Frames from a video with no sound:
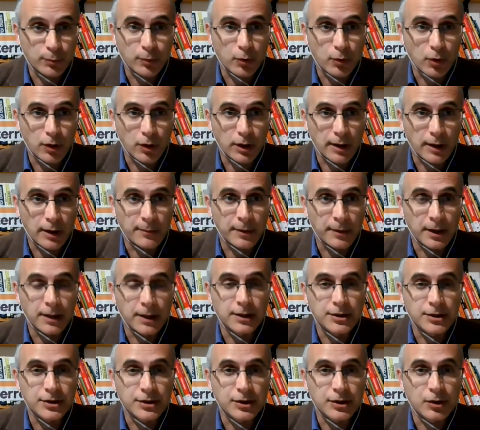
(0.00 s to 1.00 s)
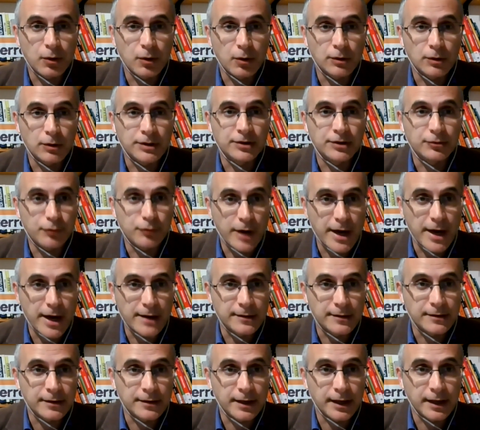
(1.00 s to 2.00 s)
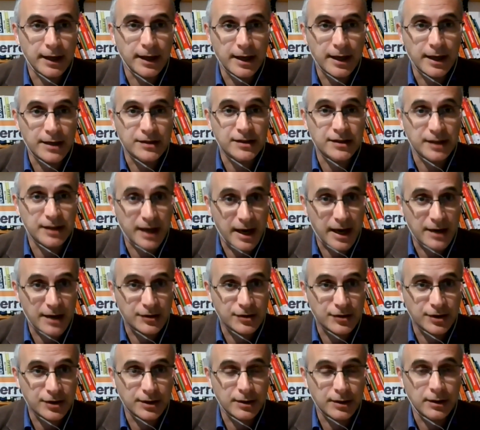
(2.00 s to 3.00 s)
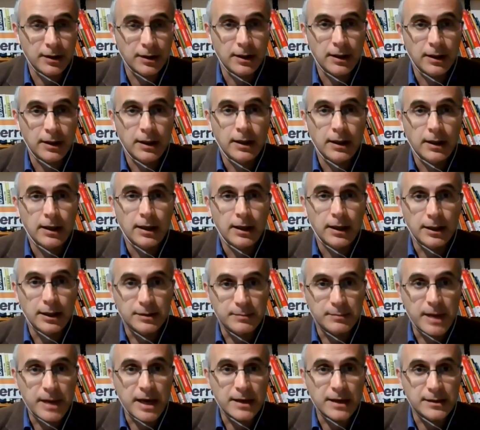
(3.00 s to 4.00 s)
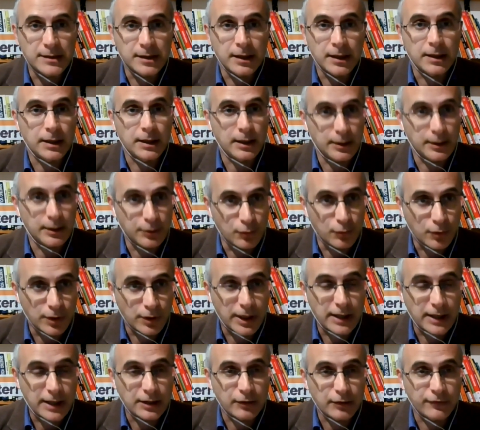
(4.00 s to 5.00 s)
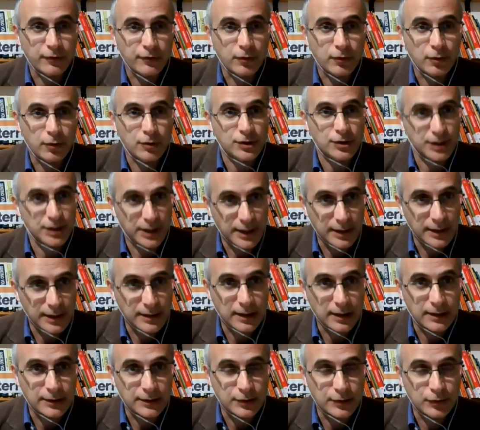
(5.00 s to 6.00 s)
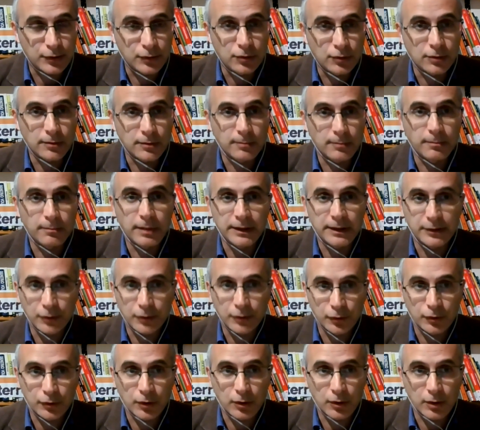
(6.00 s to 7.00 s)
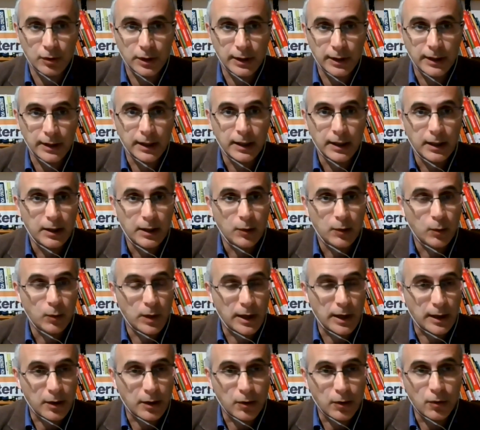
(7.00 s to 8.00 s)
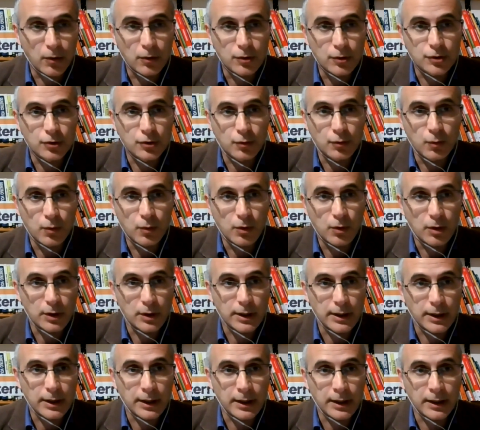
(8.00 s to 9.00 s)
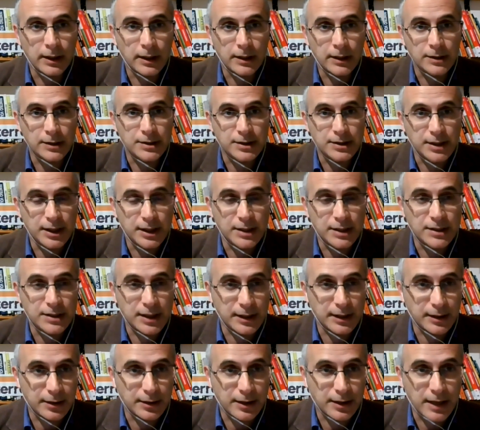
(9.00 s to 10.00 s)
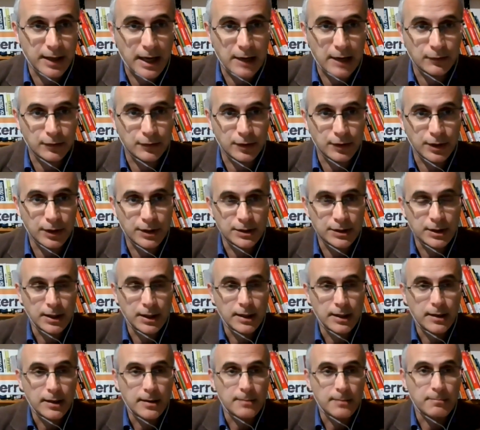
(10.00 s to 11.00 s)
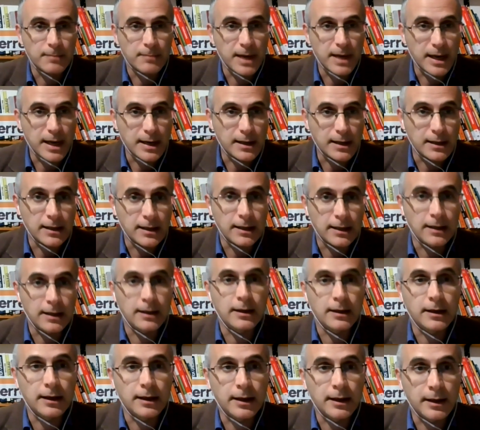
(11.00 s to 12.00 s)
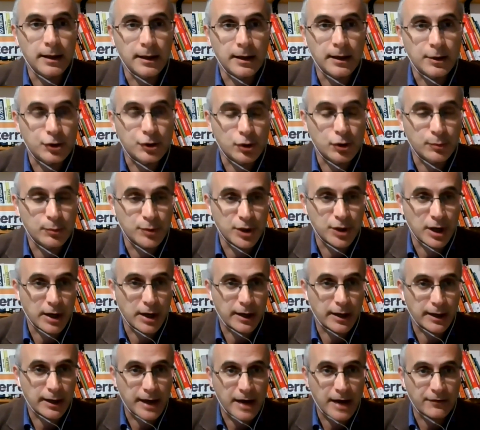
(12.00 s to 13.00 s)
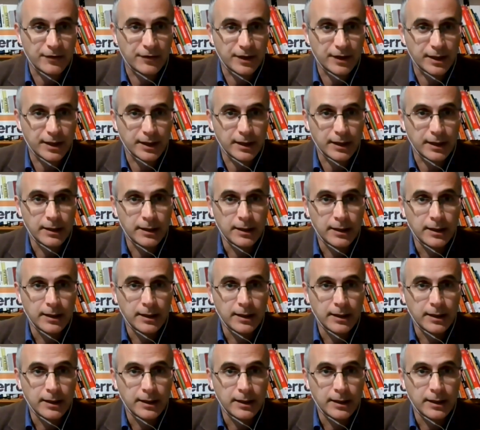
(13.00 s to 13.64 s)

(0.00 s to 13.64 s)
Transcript: program is called Great Against Cancer. Is based in Ukraine, of course, in Italy too, but not only. We are also working in 6 other countries, mainly in sub-Saharan Africa,